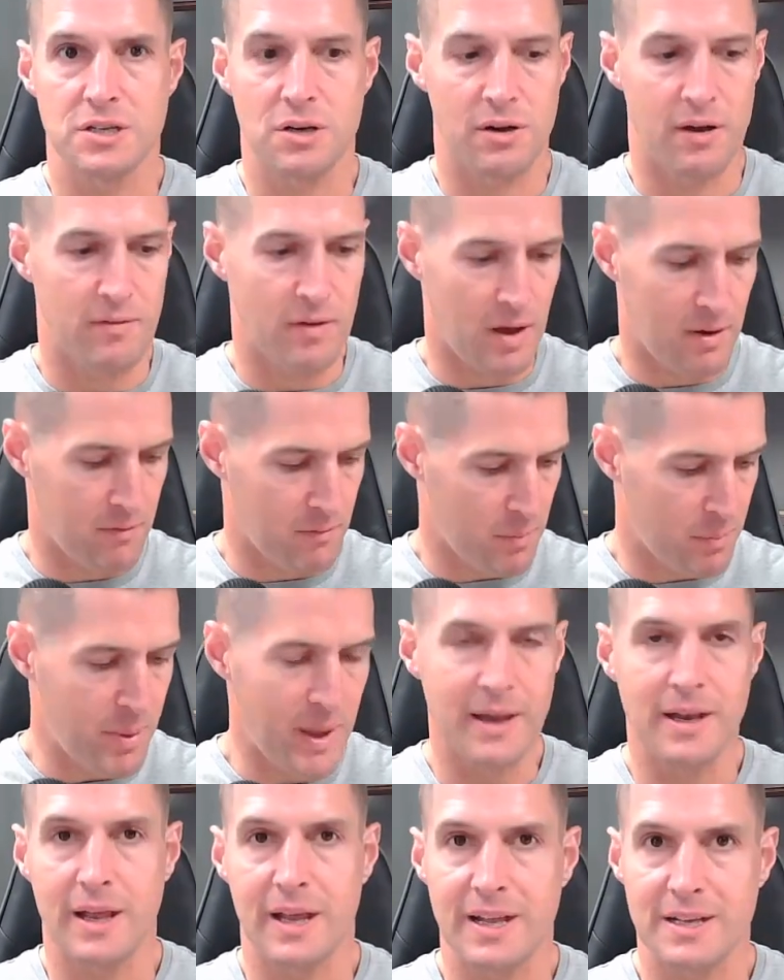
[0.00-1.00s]
I have a
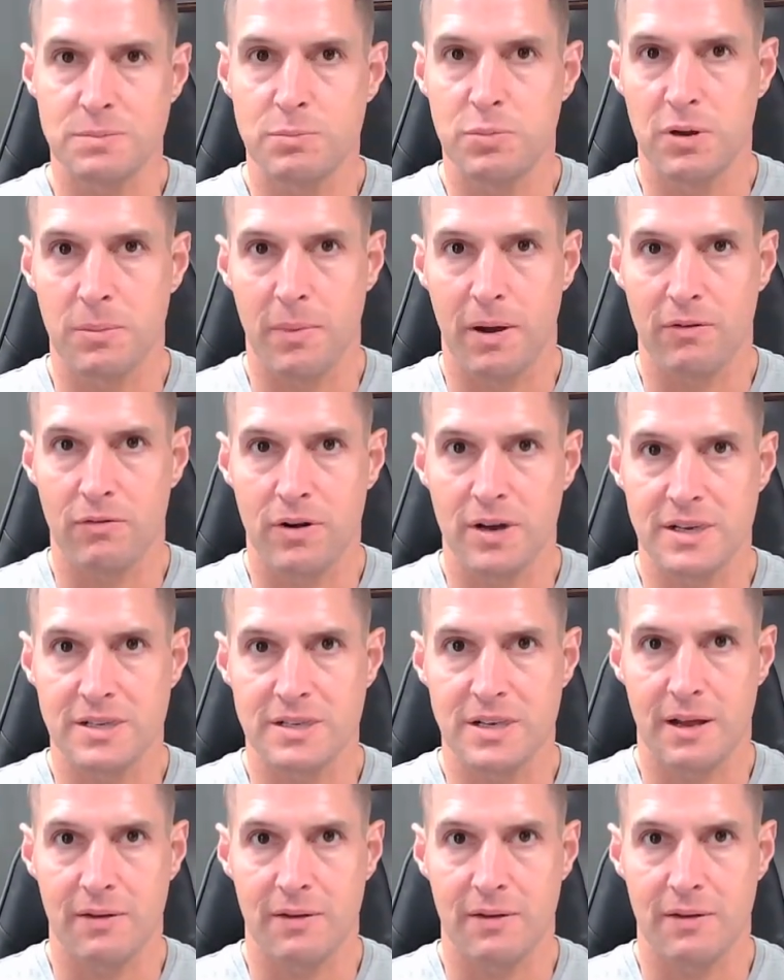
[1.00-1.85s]
pin that gets put in my wrist.